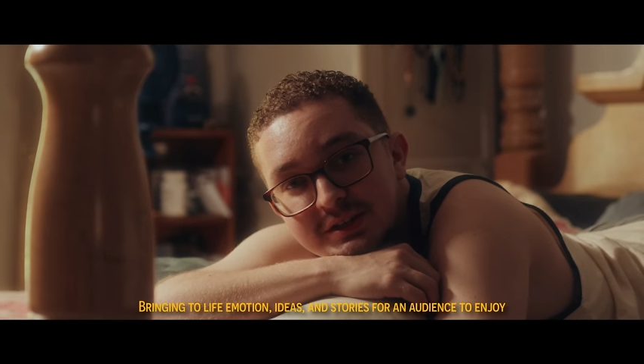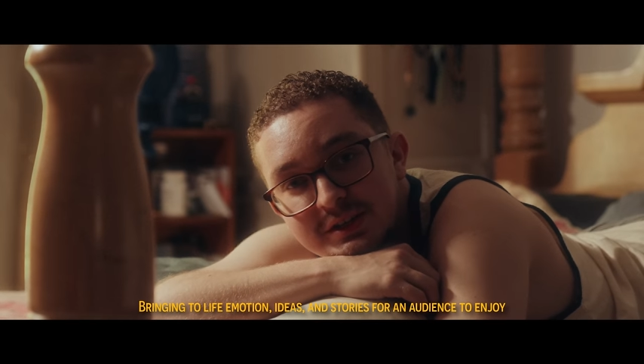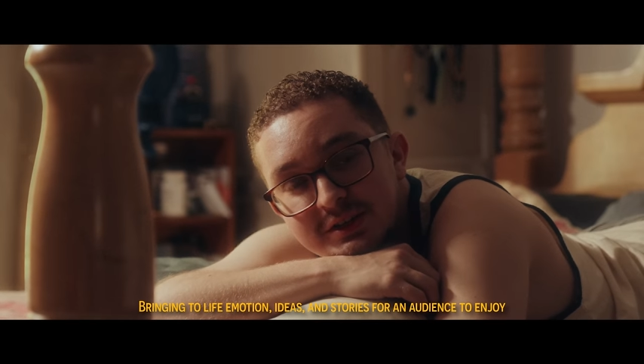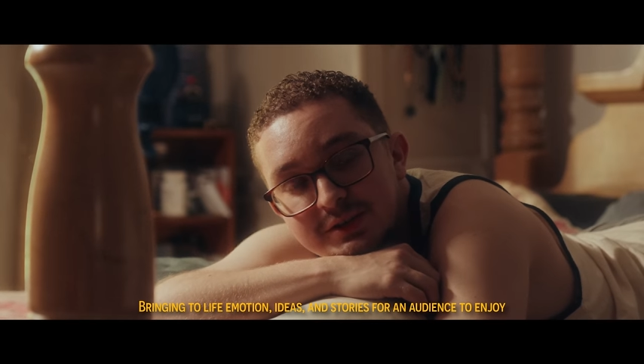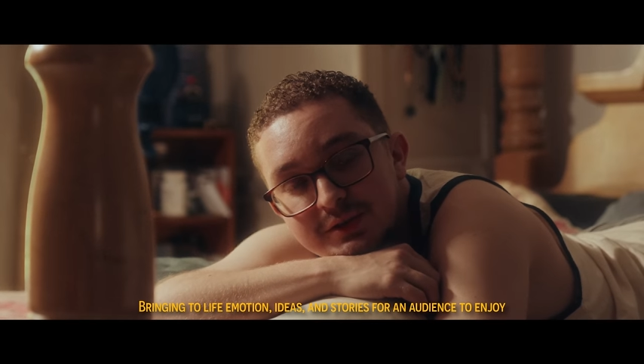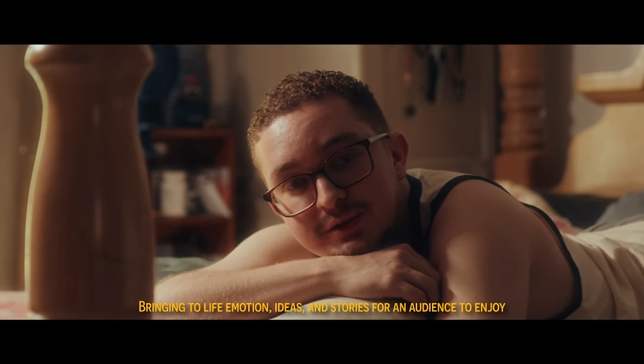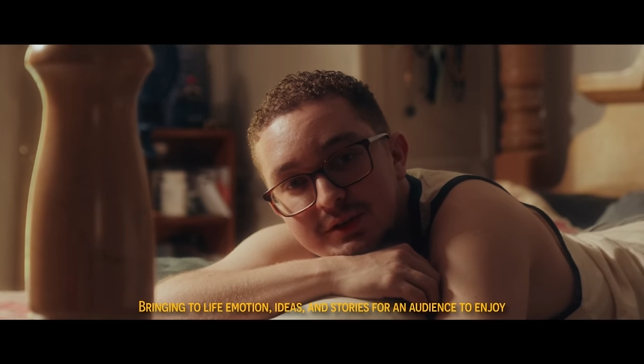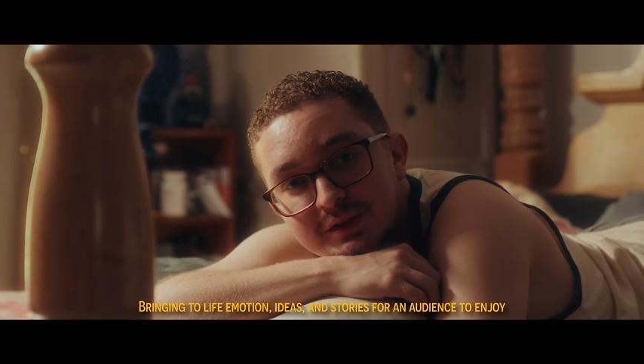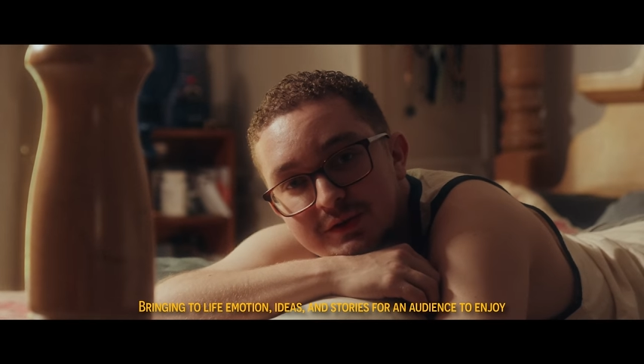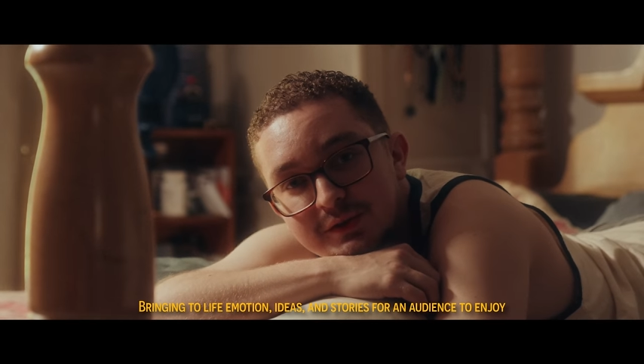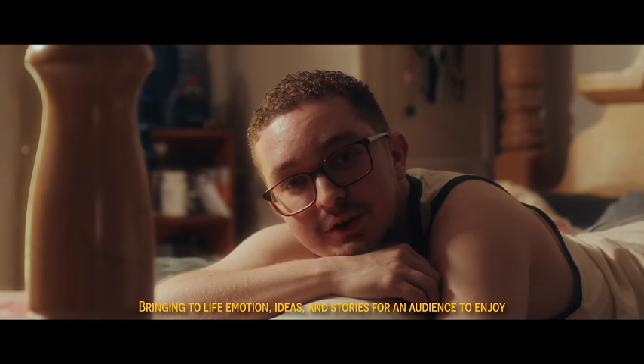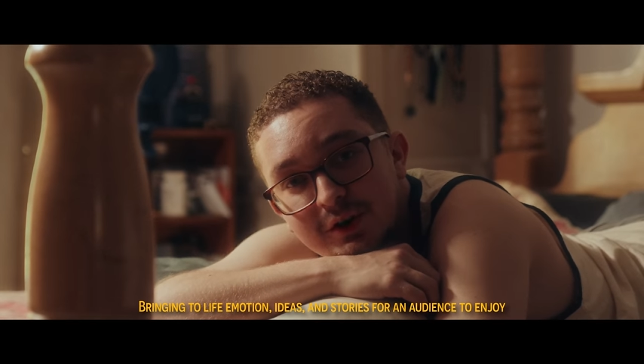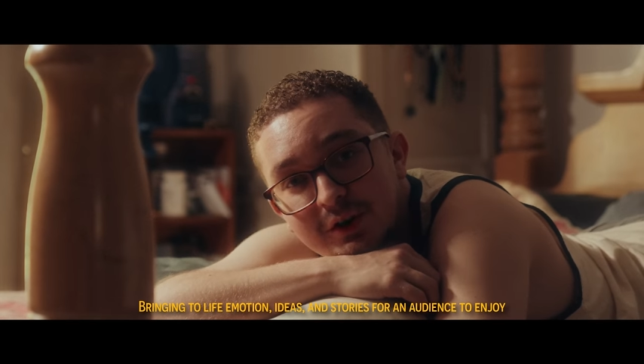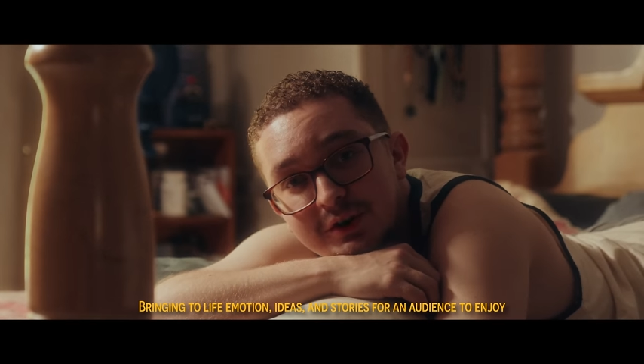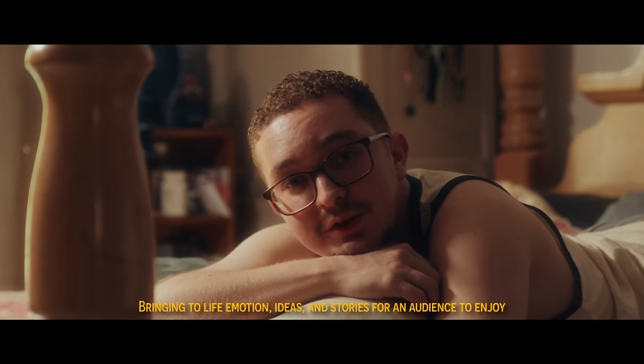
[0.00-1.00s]
and stories for an
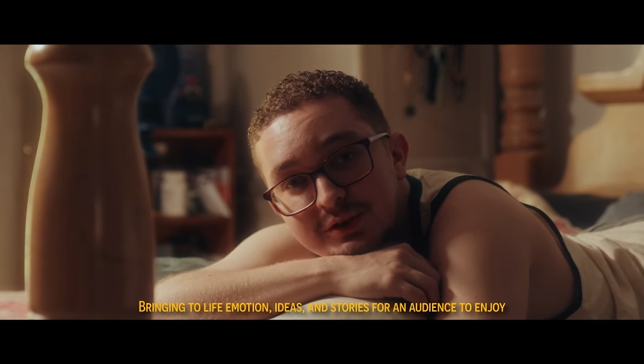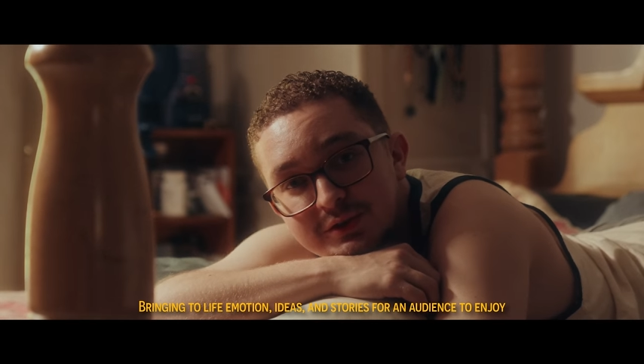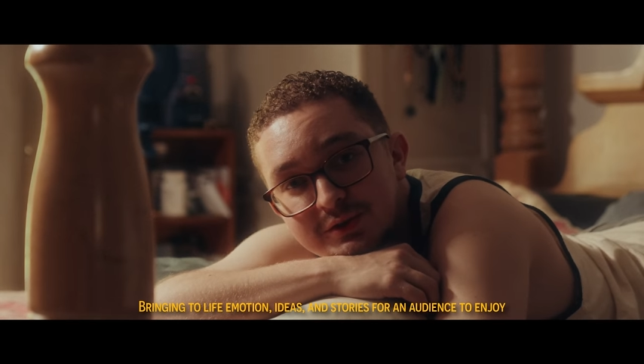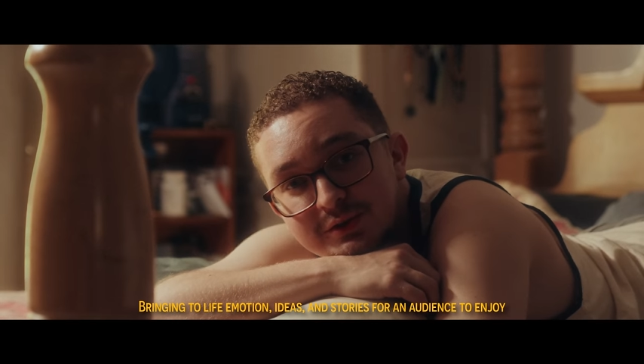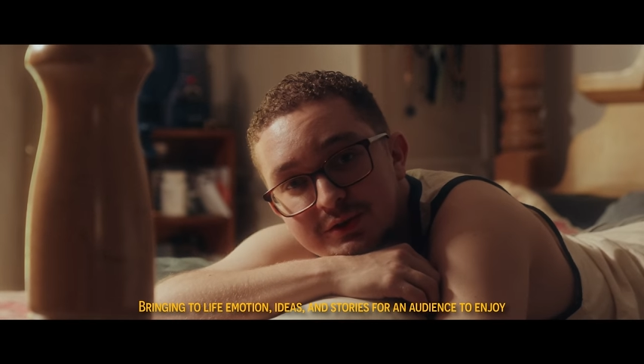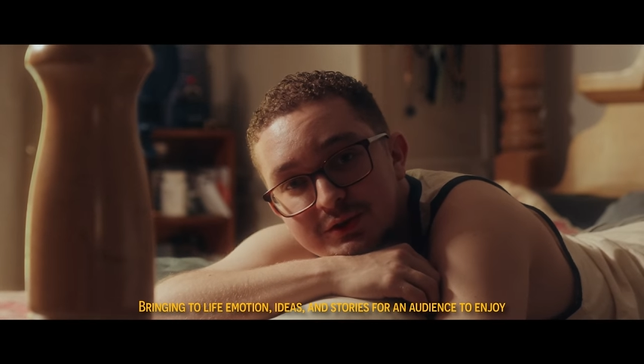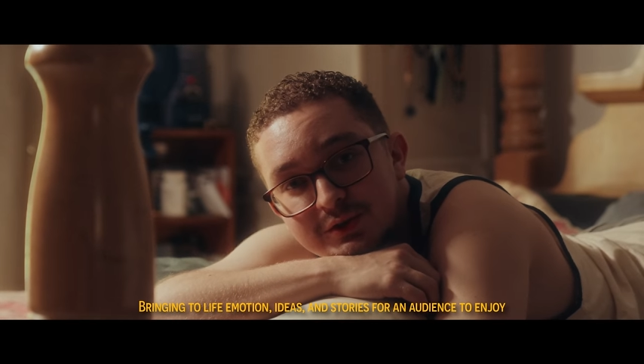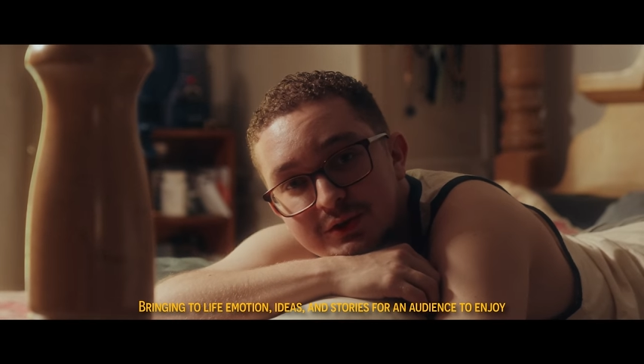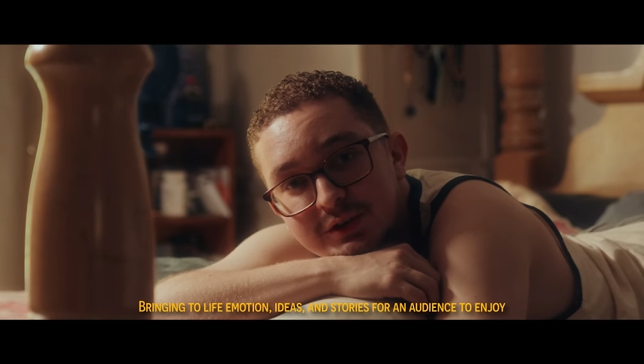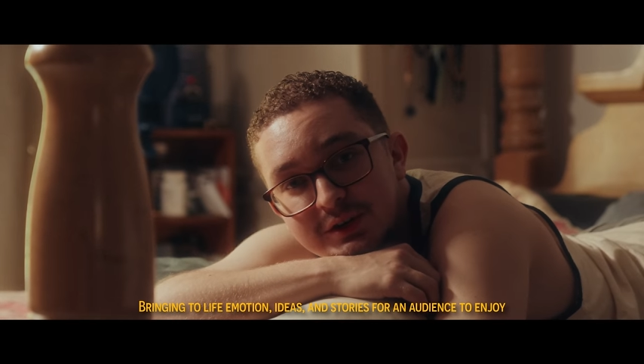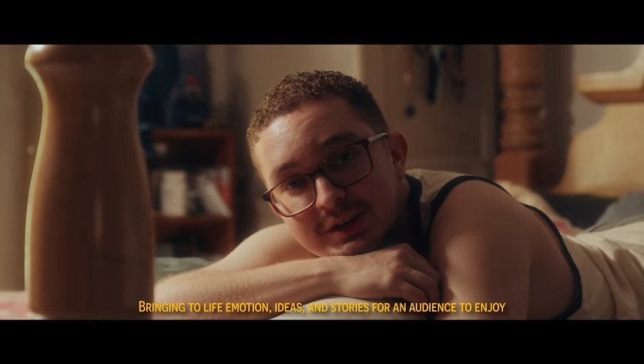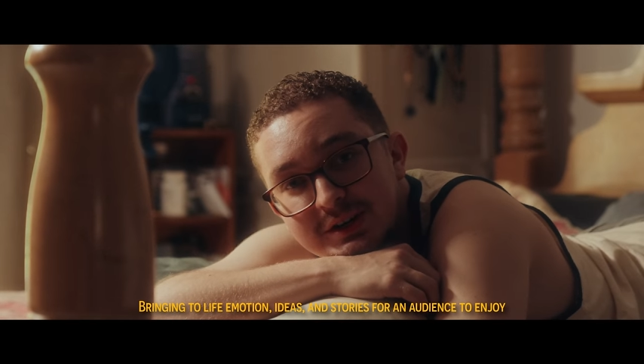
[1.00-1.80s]
audience to enjoy